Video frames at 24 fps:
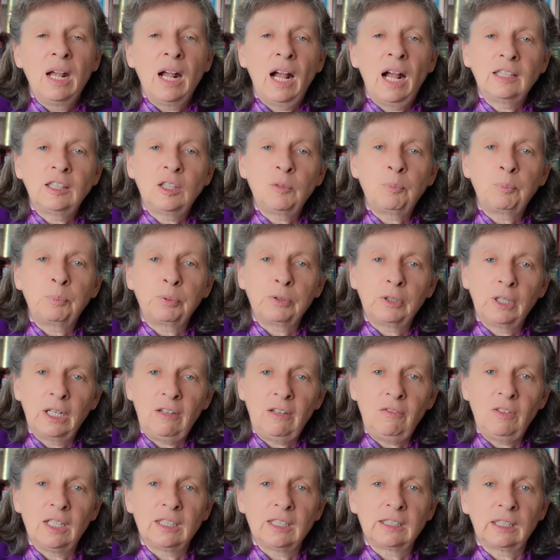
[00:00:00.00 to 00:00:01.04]
At the
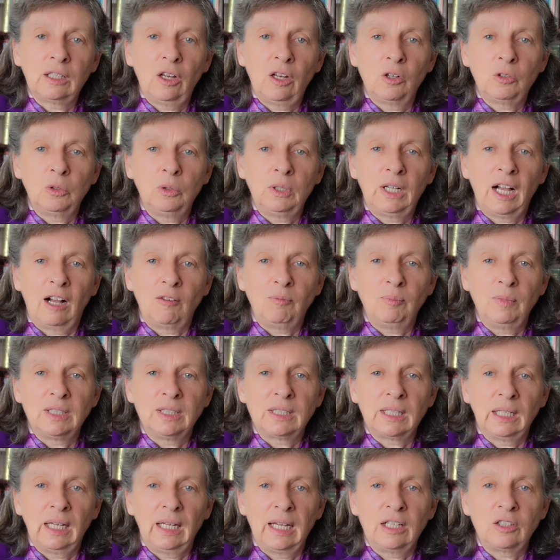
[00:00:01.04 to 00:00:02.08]
previous local
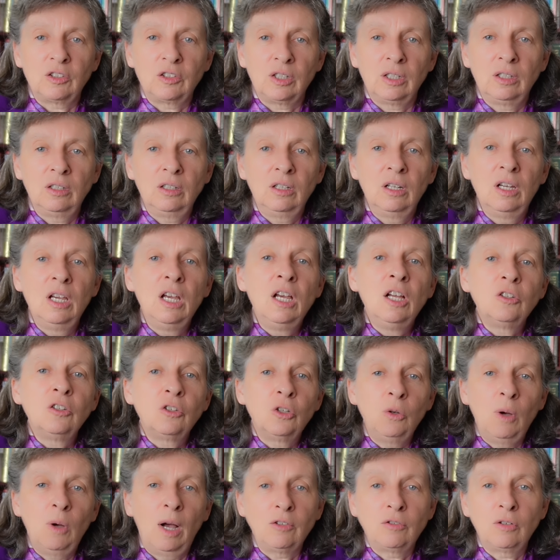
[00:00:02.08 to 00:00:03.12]
government election,
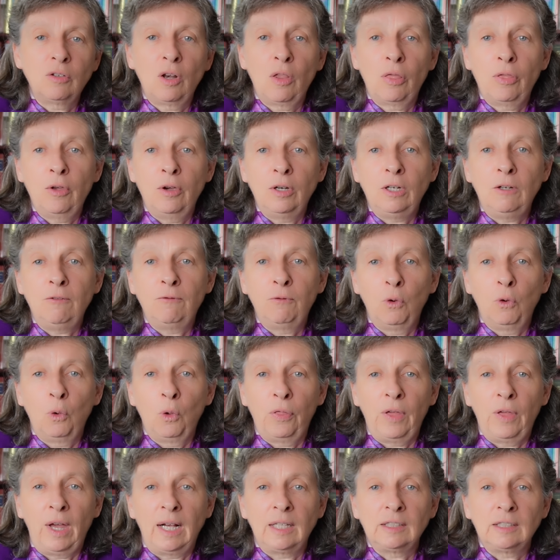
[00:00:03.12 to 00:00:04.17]

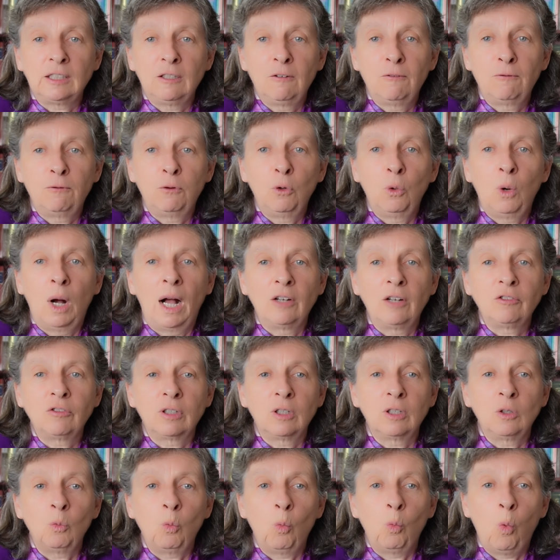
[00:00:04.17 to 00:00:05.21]

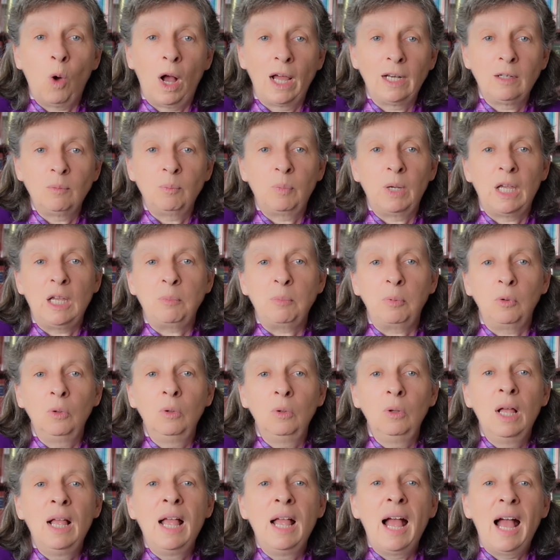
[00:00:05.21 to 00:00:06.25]
234,401
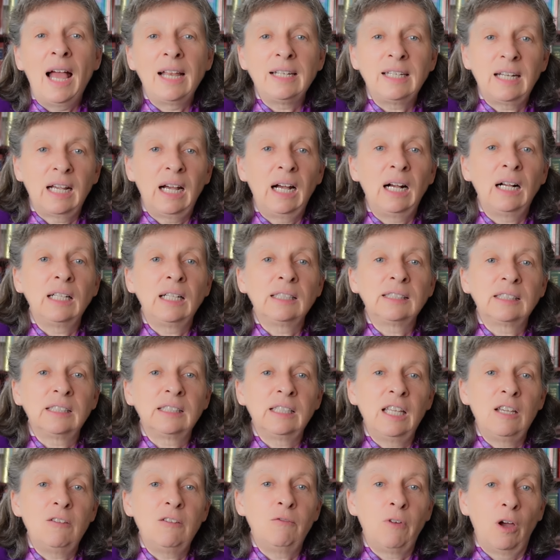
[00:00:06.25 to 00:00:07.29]
people had cast
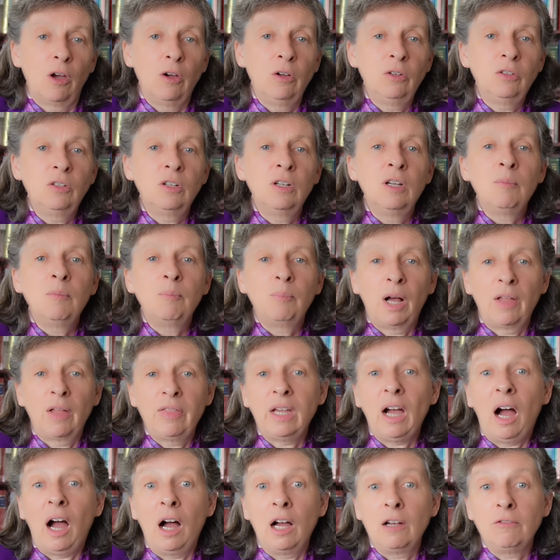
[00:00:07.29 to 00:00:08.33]
their vote by
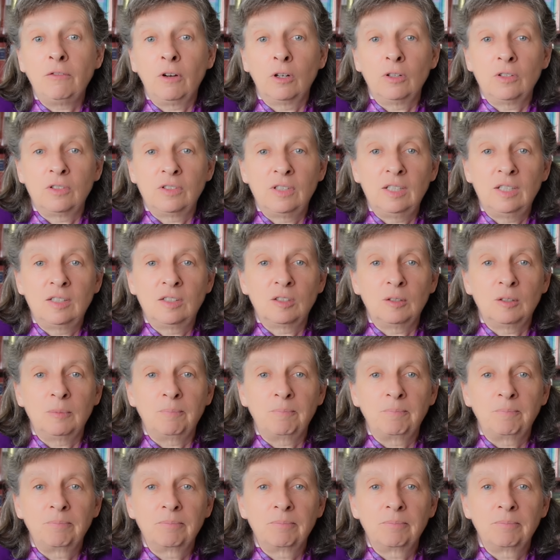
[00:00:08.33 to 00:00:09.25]
the iVote system.